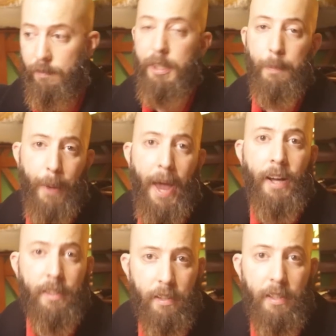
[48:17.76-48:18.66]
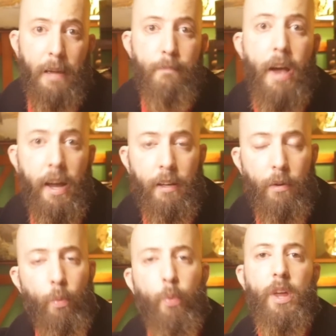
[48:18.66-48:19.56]
the pact they
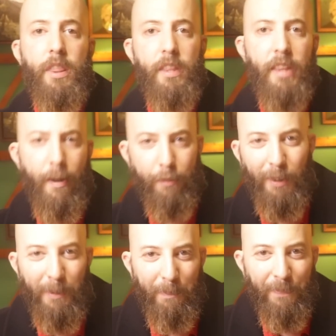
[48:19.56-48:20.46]
made with the devil.